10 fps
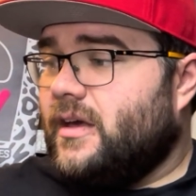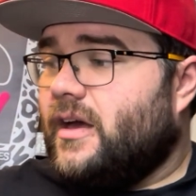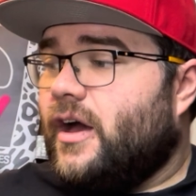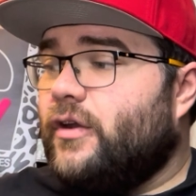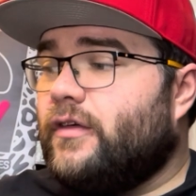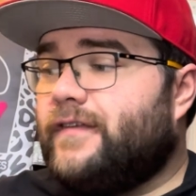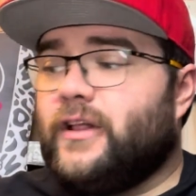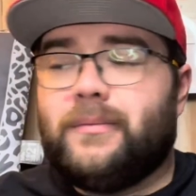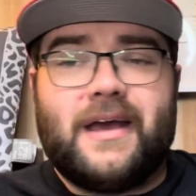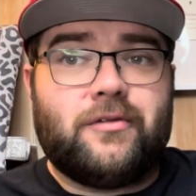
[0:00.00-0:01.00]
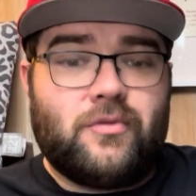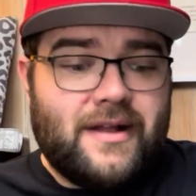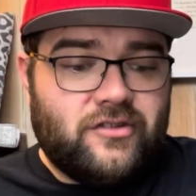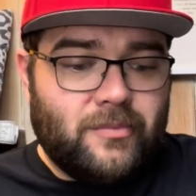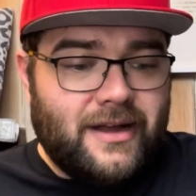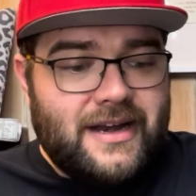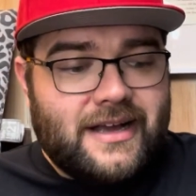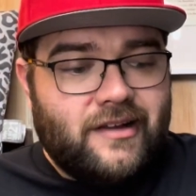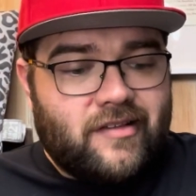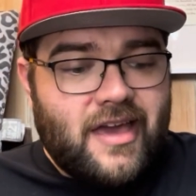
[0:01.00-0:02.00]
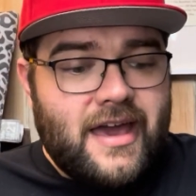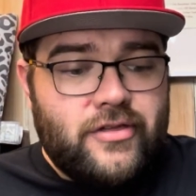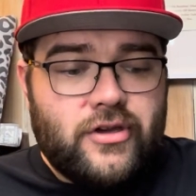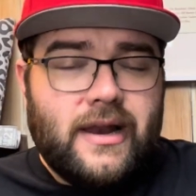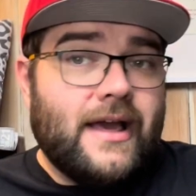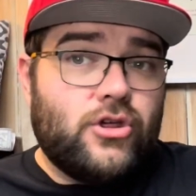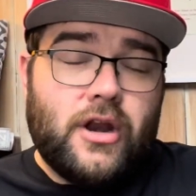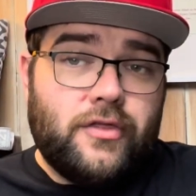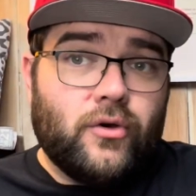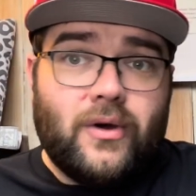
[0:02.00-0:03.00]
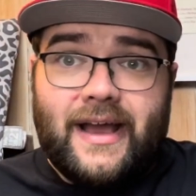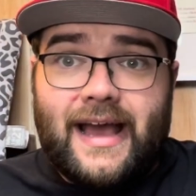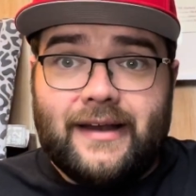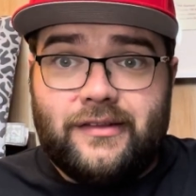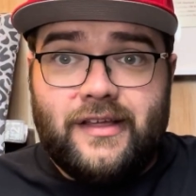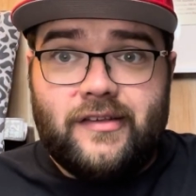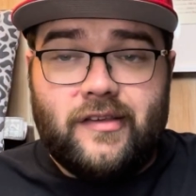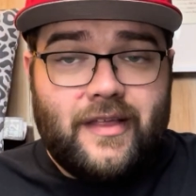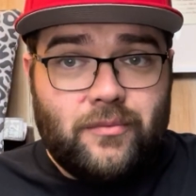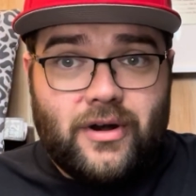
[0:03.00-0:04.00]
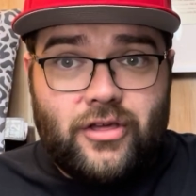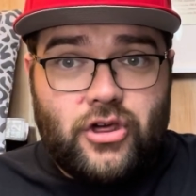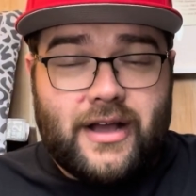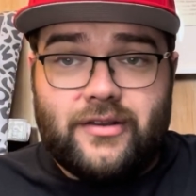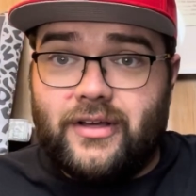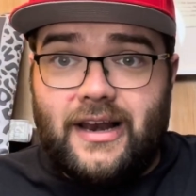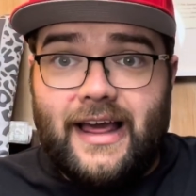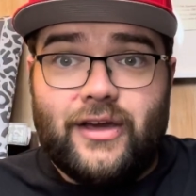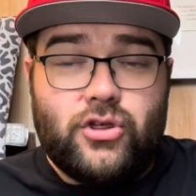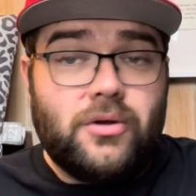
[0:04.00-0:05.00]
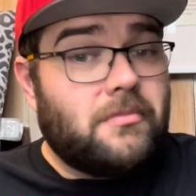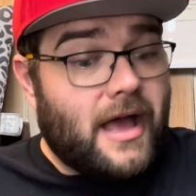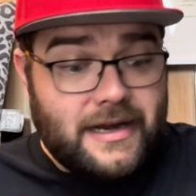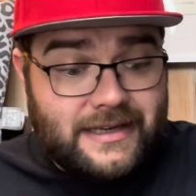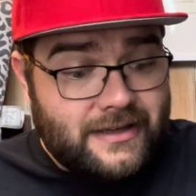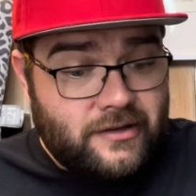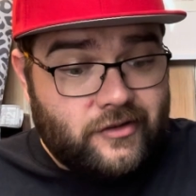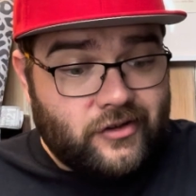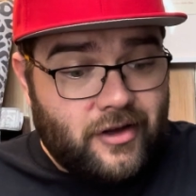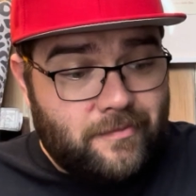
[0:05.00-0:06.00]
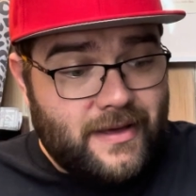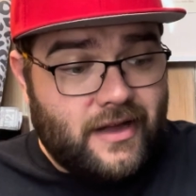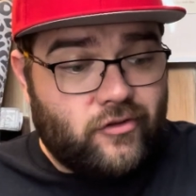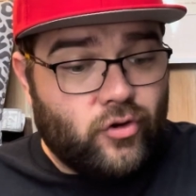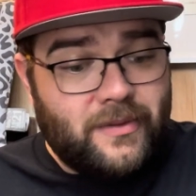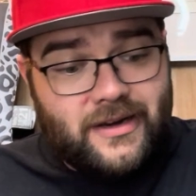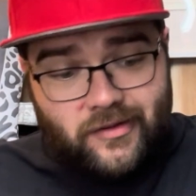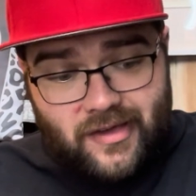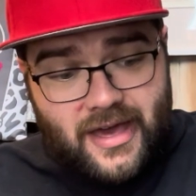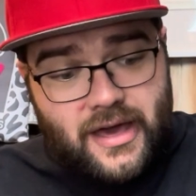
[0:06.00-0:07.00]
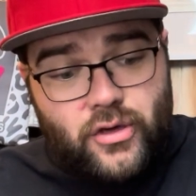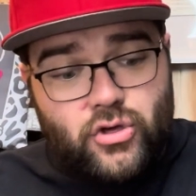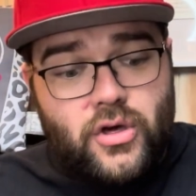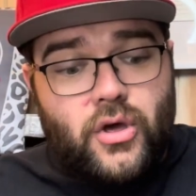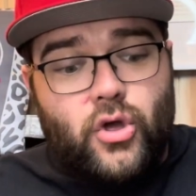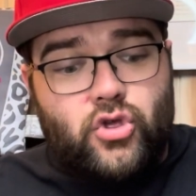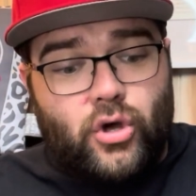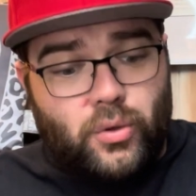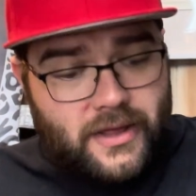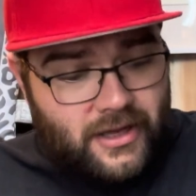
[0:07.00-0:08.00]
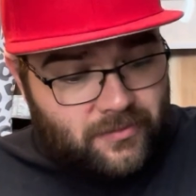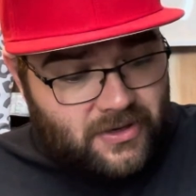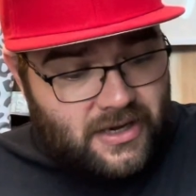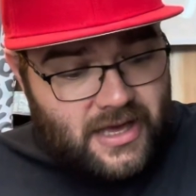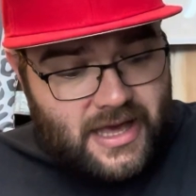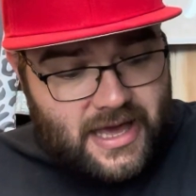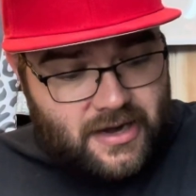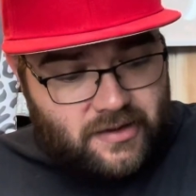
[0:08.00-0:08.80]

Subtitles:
Another film now to add to my Nicolas Cage collection. I thought I had this, and then when I checked the collection, I didn't. So I've picked up Nicolas Cage and Joel Kinnaman in